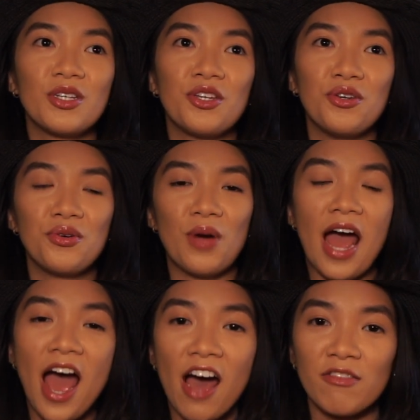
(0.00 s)
you
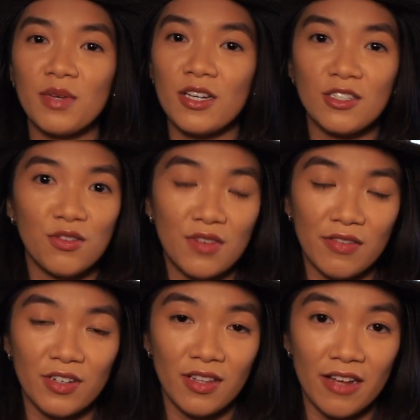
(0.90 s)
have because you've
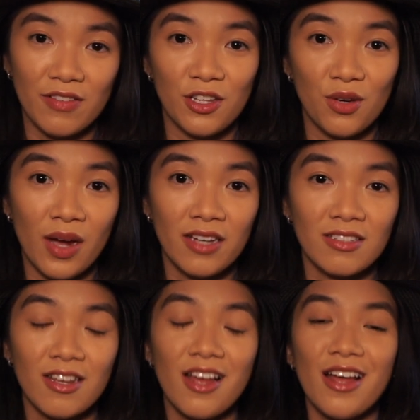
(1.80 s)
never left the US.
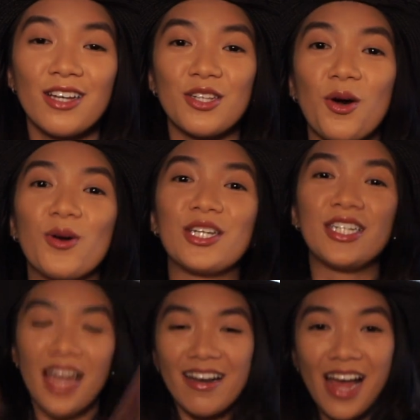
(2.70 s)
So
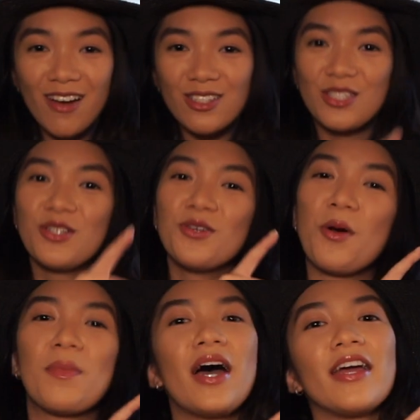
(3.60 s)
shout out
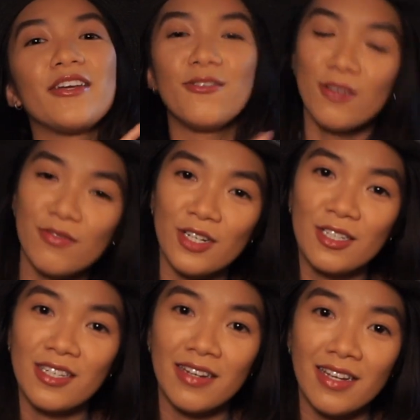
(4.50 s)
to my
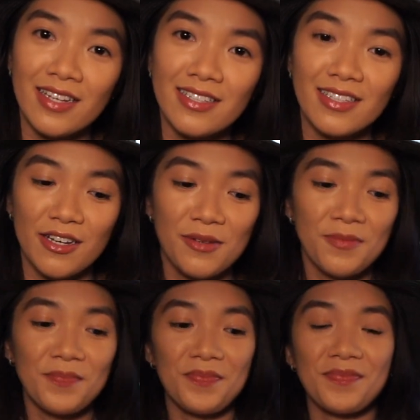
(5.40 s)
university's
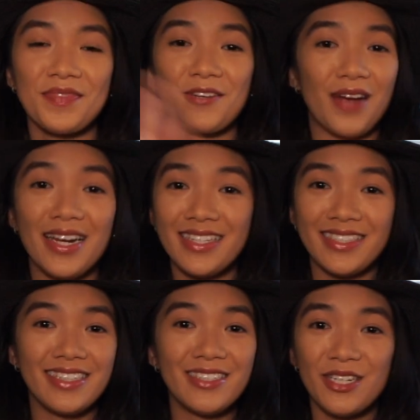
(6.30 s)
writing
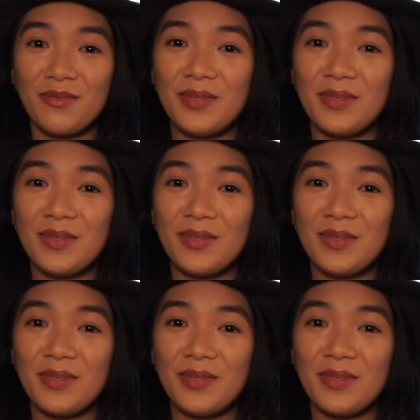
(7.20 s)
center